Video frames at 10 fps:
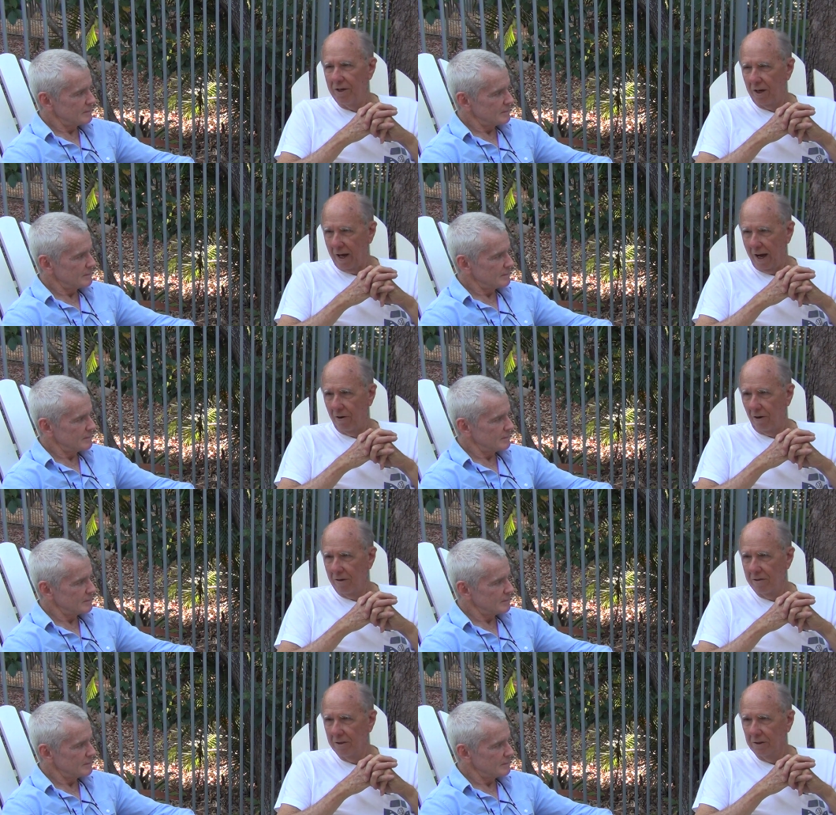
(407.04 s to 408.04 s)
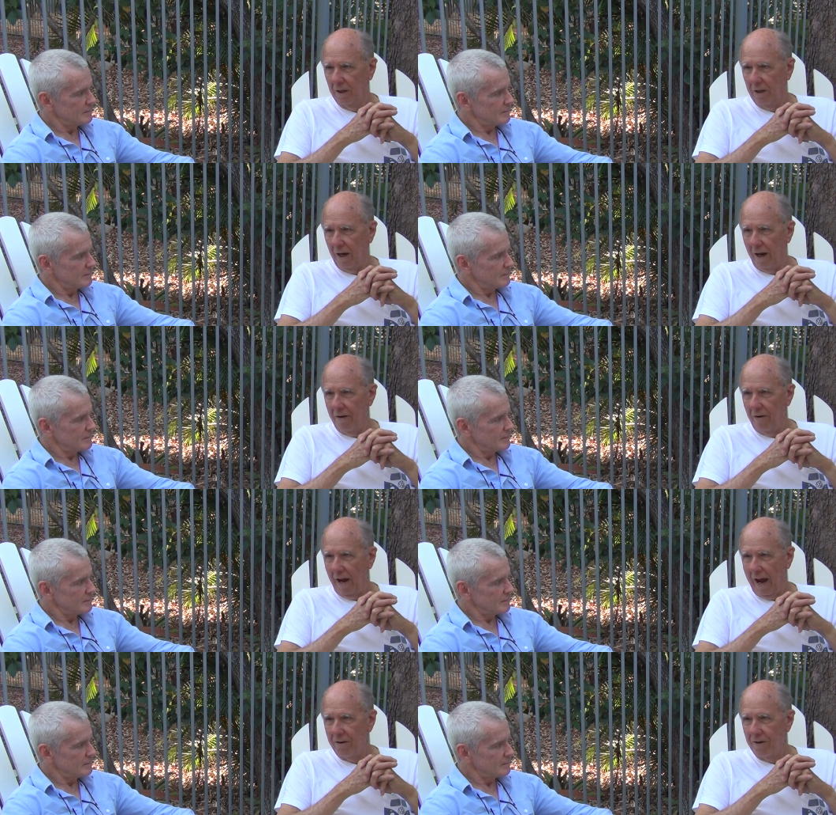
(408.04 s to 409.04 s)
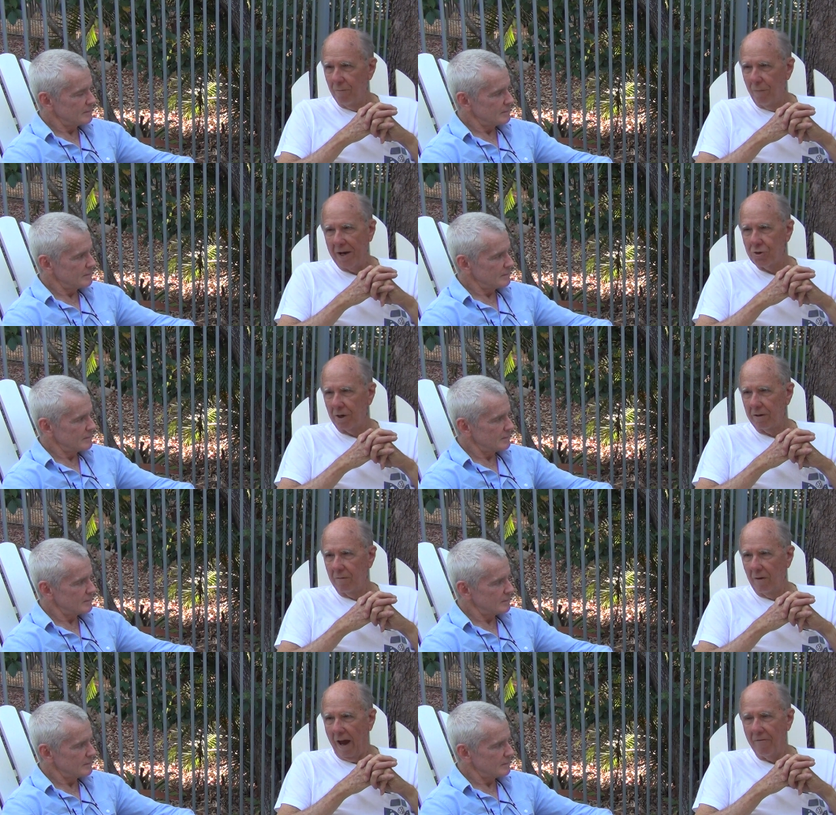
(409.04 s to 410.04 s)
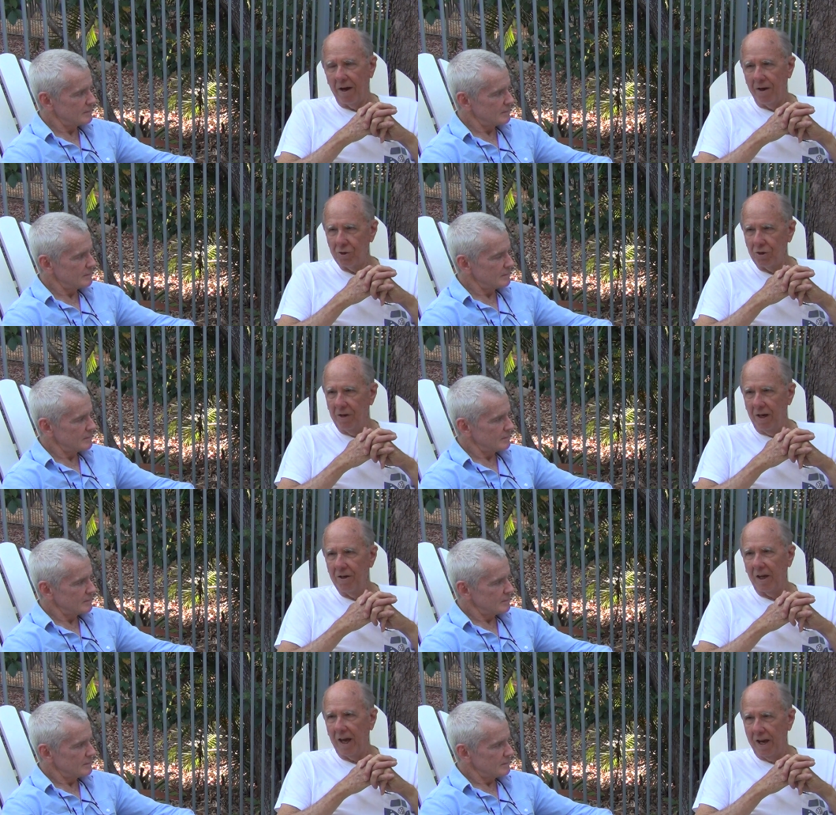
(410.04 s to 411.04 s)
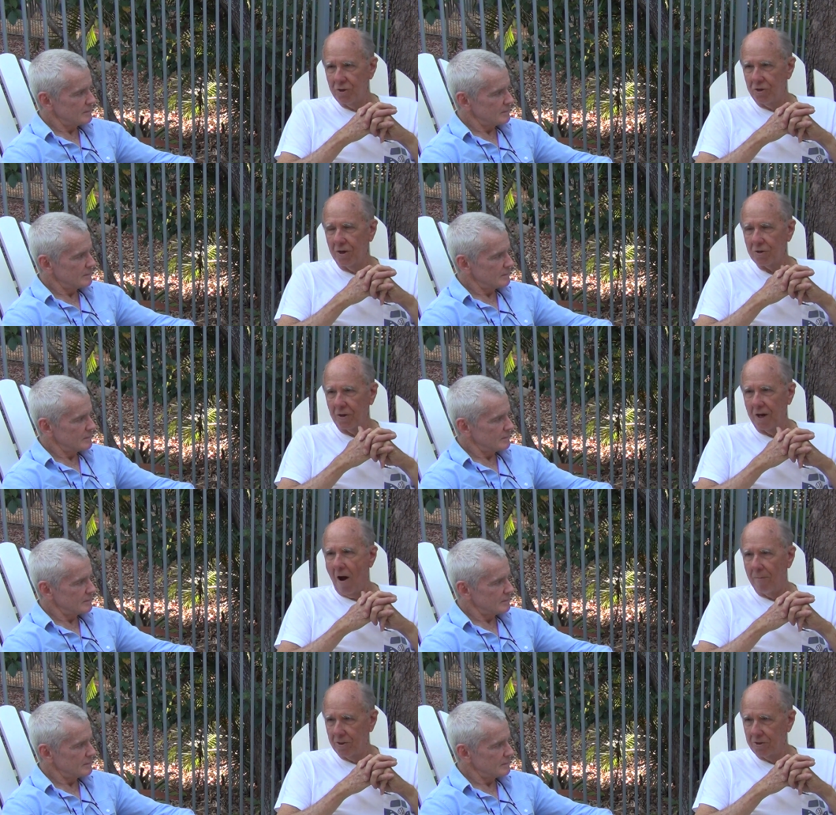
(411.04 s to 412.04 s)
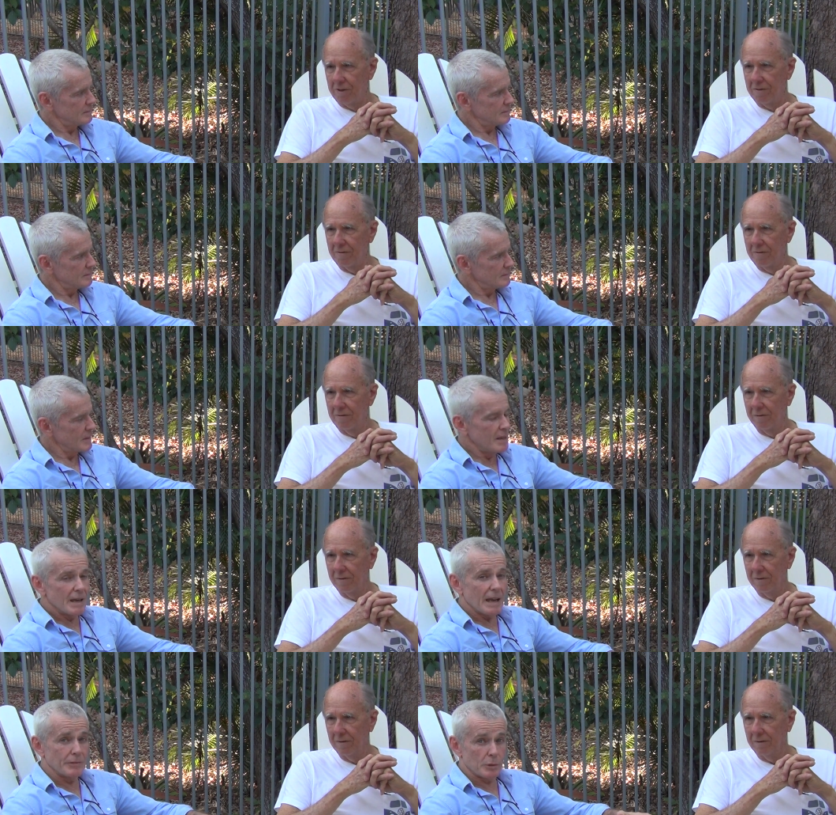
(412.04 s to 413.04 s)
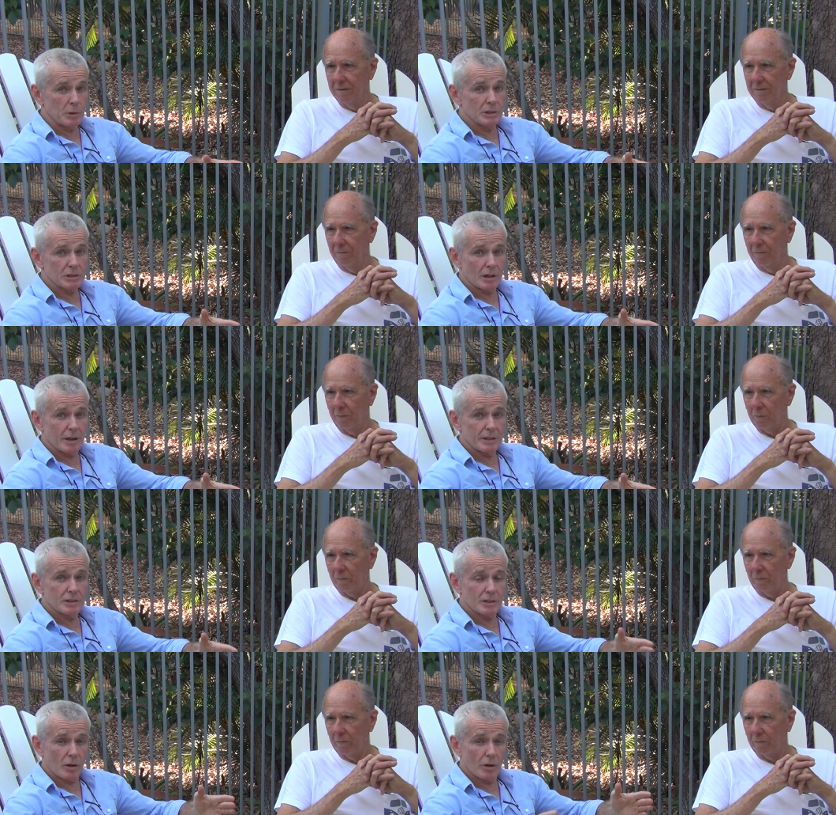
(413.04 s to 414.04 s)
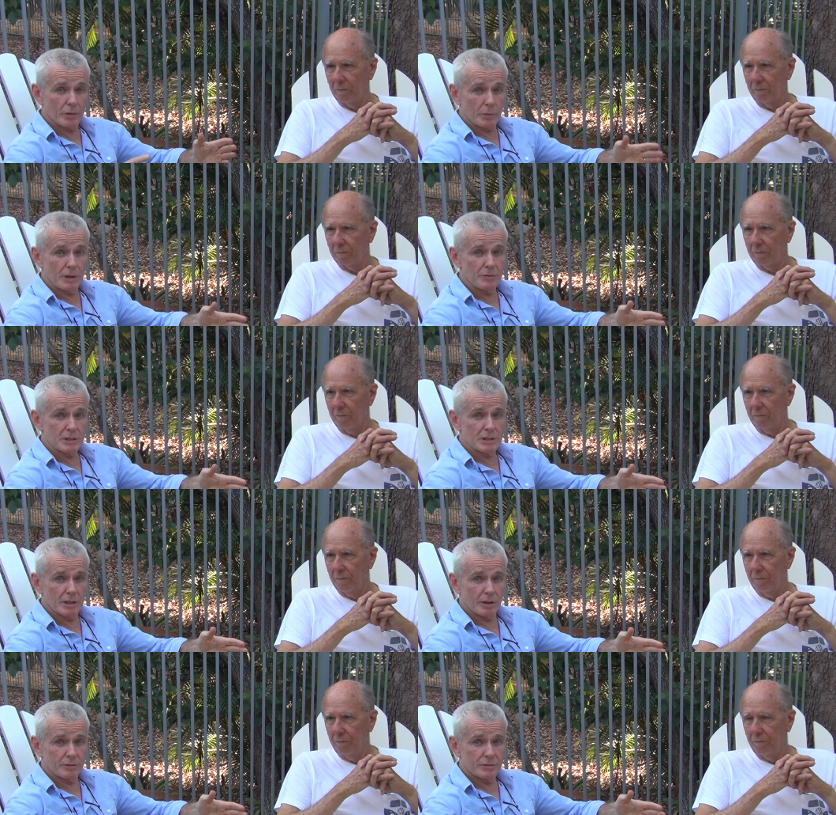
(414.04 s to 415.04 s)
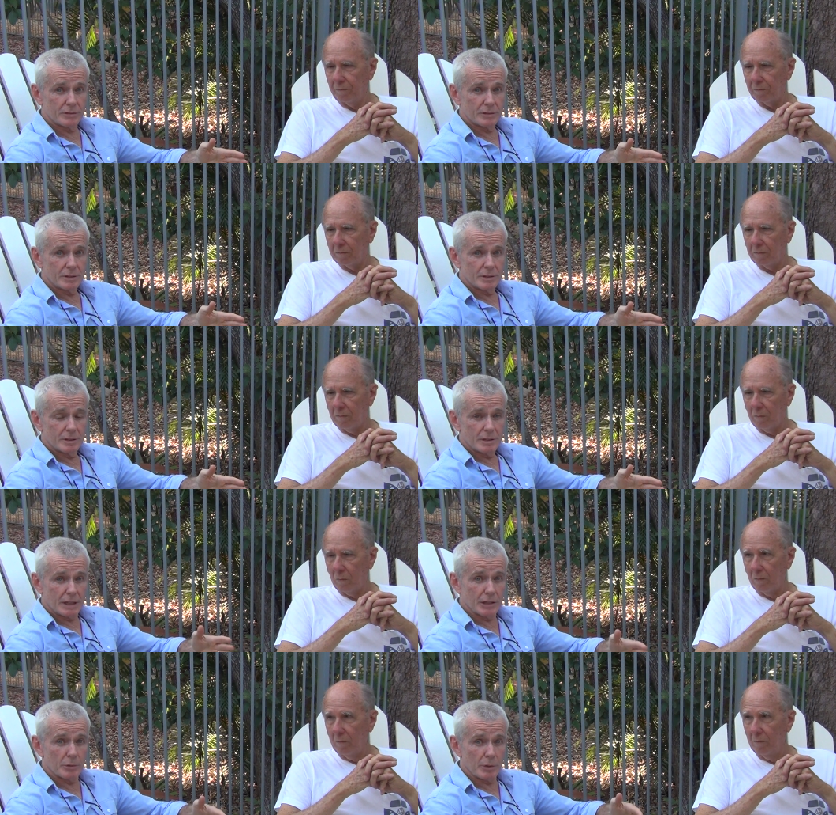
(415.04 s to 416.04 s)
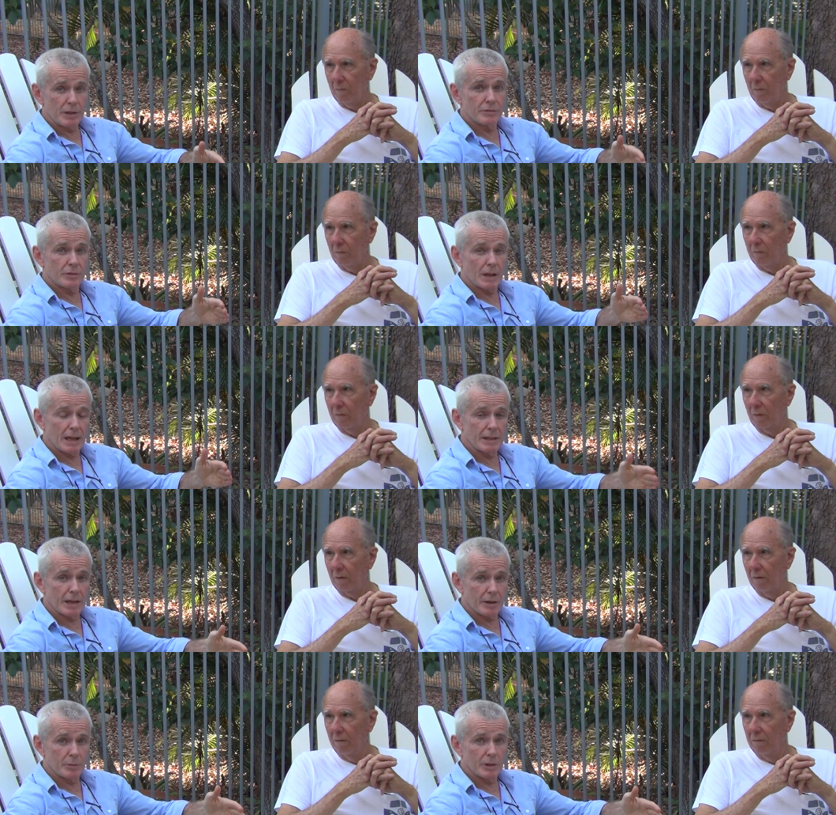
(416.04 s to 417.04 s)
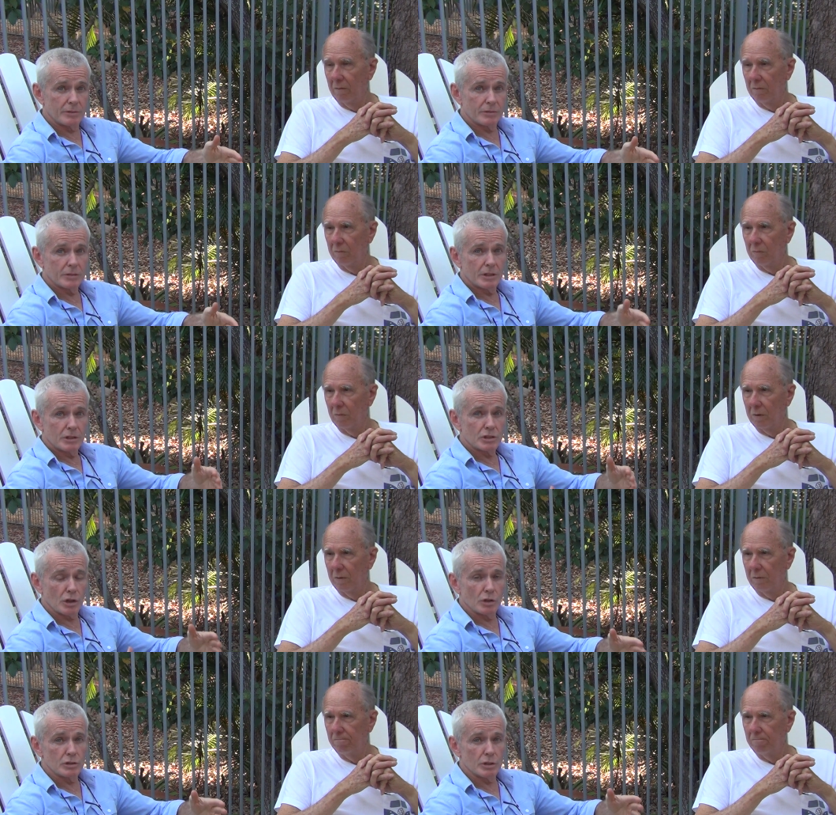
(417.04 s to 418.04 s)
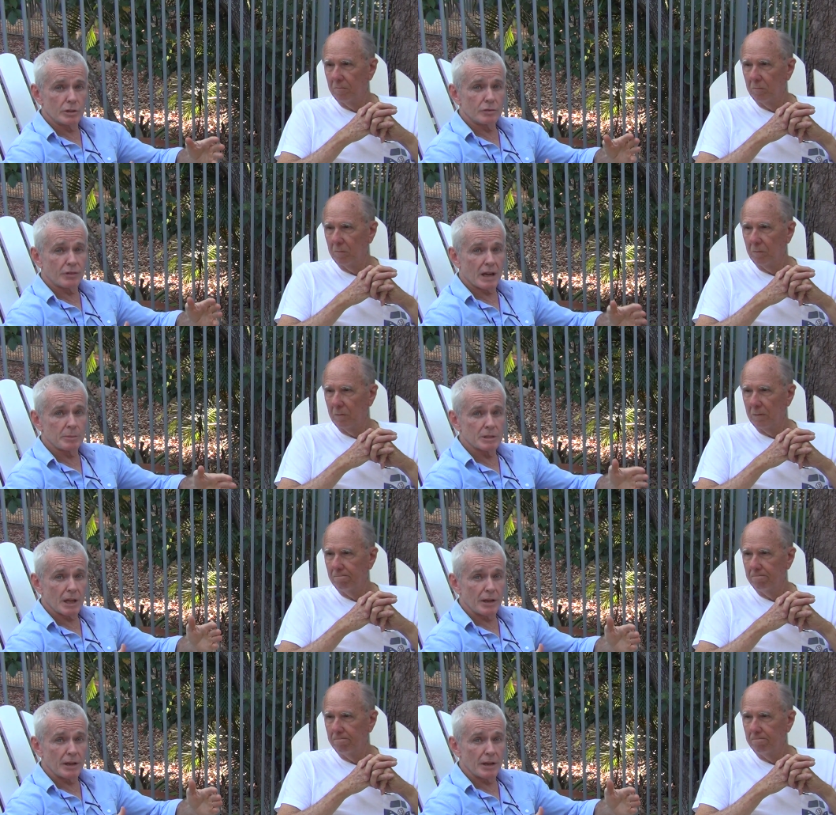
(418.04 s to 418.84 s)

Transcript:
Speaker 1: indicator, and, and the basic evidence indicates just the opposite.
Speaker 2: And the real science on the reef itself inner reef and outer reef shows that farmers